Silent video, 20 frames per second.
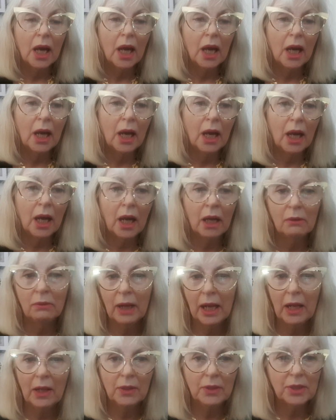
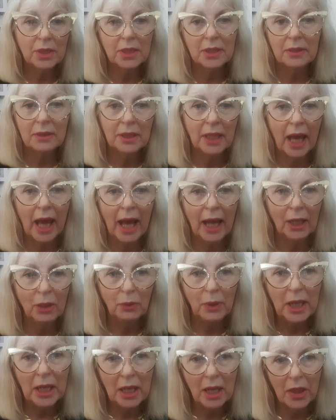around the
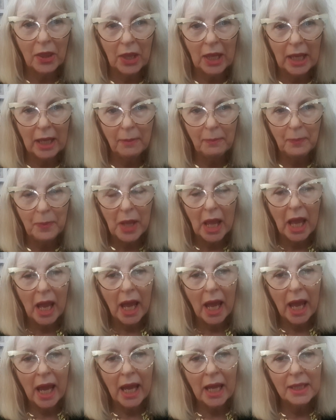Halloween theme,
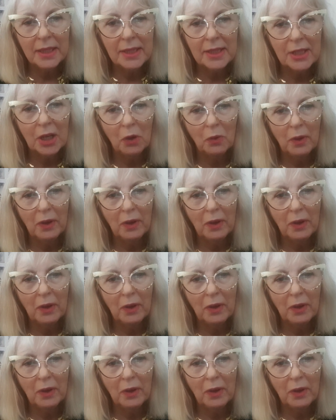and so